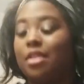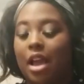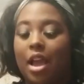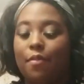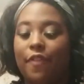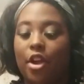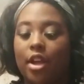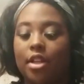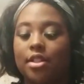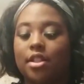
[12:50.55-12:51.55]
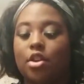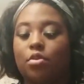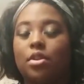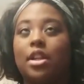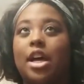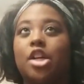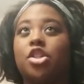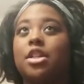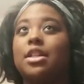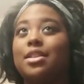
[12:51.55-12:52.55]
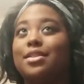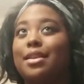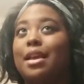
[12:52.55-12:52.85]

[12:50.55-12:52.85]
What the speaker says: I'm very unskilled with lashes,